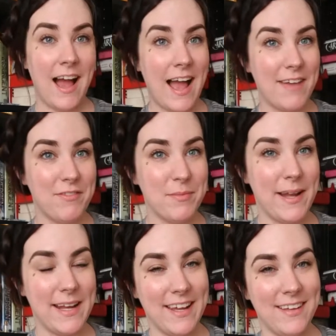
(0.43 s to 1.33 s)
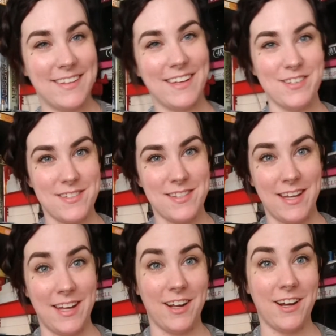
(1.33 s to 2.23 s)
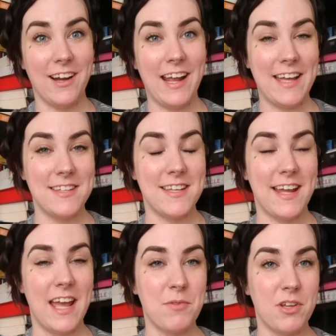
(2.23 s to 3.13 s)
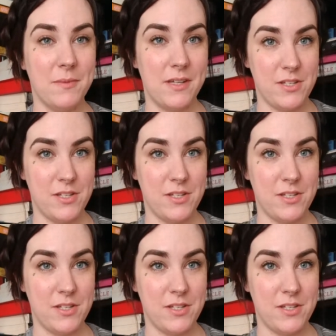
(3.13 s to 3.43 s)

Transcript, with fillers: Hi everybody, Kirsten here, and today I'm going to be